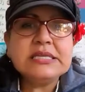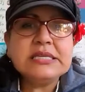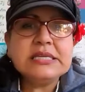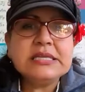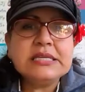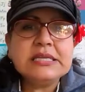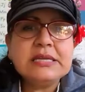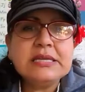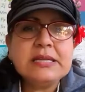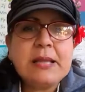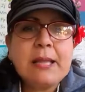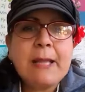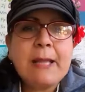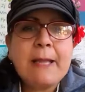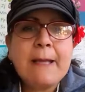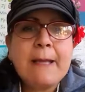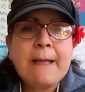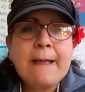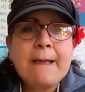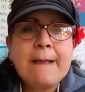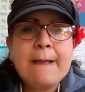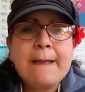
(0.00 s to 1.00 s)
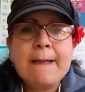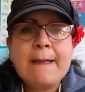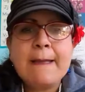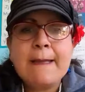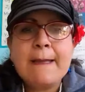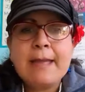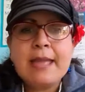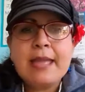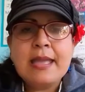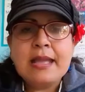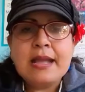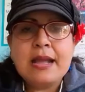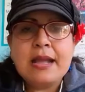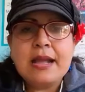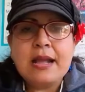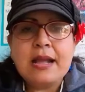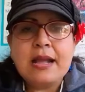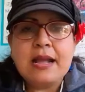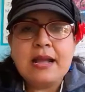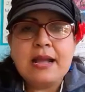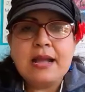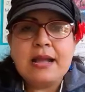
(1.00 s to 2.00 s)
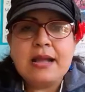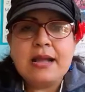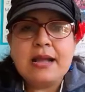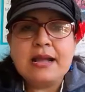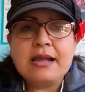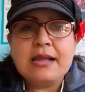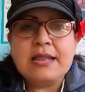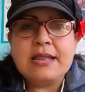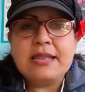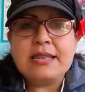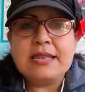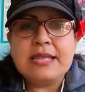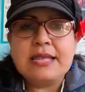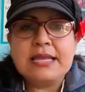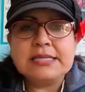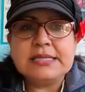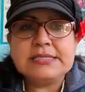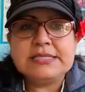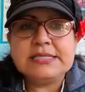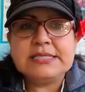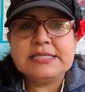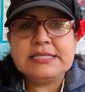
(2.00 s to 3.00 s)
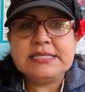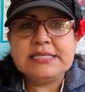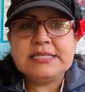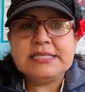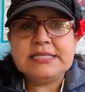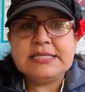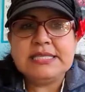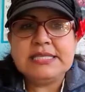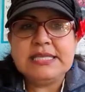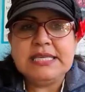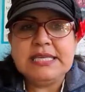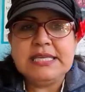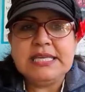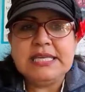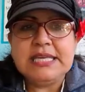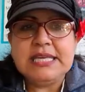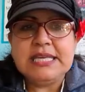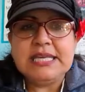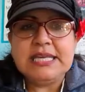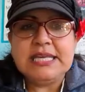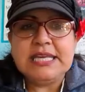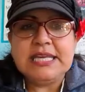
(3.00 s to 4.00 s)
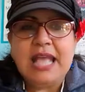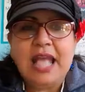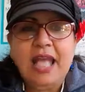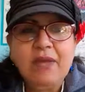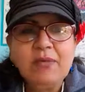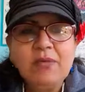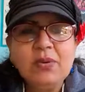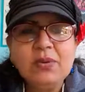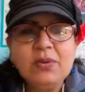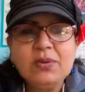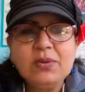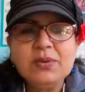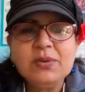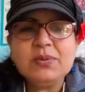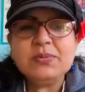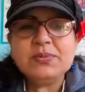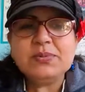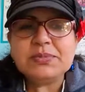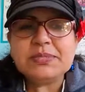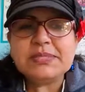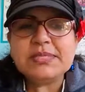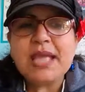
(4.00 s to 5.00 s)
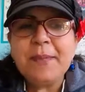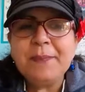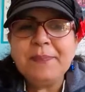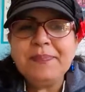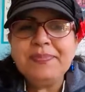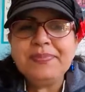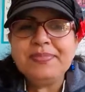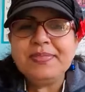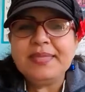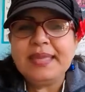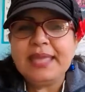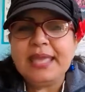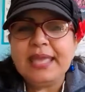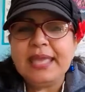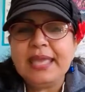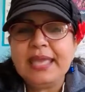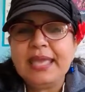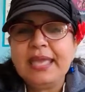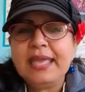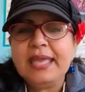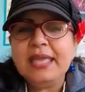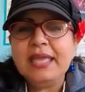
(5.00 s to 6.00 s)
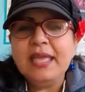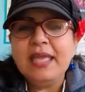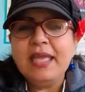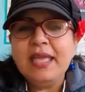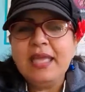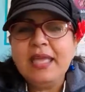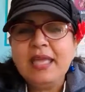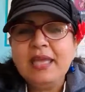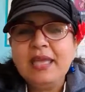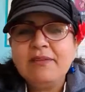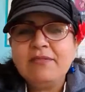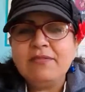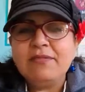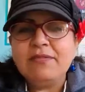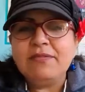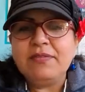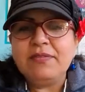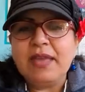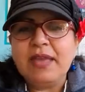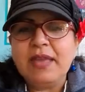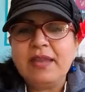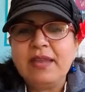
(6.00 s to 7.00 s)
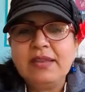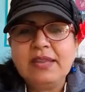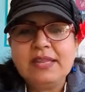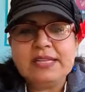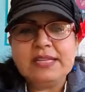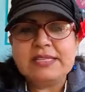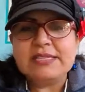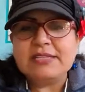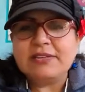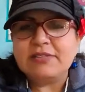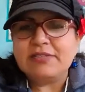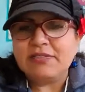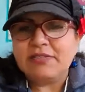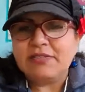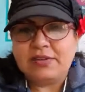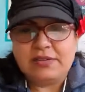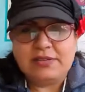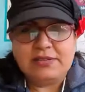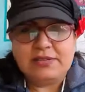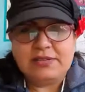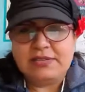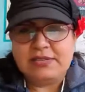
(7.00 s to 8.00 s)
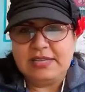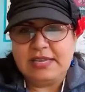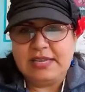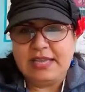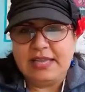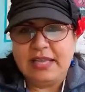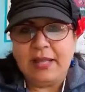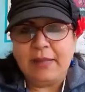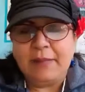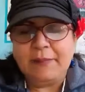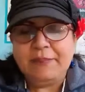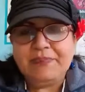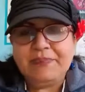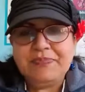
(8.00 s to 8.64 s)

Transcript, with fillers: uh, uh, let's see i want to do something very different today